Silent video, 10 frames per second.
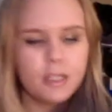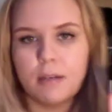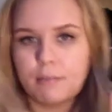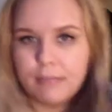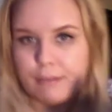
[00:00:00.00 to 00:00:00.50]

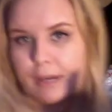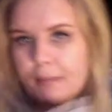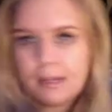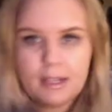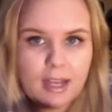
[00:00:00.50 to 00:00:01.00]
really
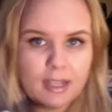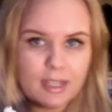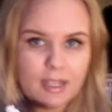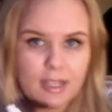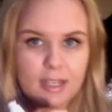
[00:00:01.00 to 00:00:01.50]
recommend that.
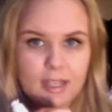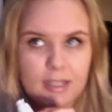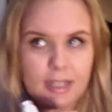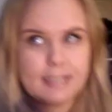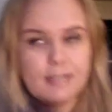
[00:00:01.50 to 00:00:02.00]
It
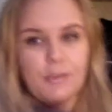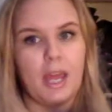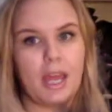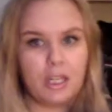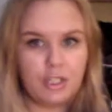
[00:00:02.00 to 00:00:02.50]
lasts for
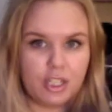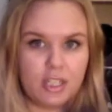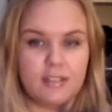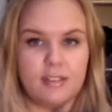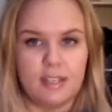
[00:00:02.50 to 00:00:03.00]

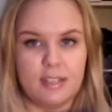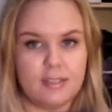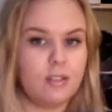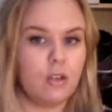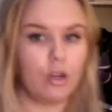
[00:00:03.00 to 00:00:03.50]
ages,
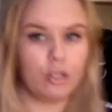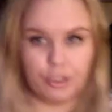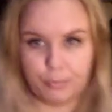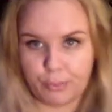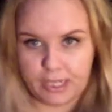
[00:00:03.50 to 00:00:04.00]
it's not going
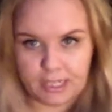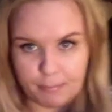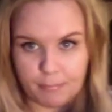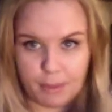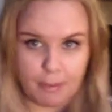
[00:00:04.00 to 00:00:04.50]
to break
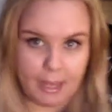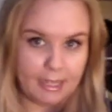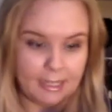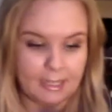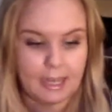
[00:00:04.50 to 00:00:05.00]
the
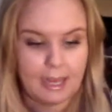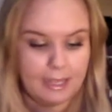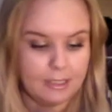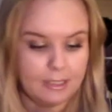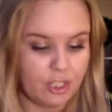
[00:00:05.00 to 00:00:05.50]
bank,
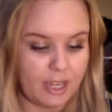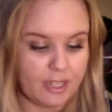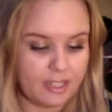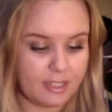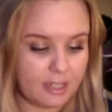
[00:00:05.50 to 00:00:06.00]
and you get a
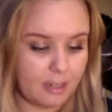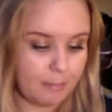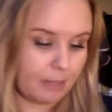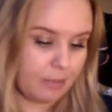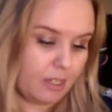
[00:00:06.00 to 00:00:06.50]
decent
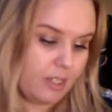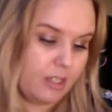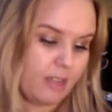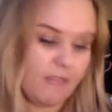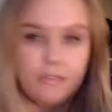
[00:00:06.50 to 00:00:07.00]
amount in it. You
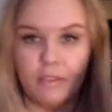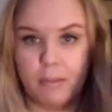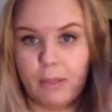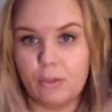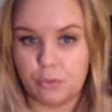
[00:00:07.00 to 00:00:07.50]
get 50
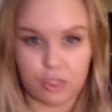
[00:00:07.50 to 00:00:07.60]
mils, which is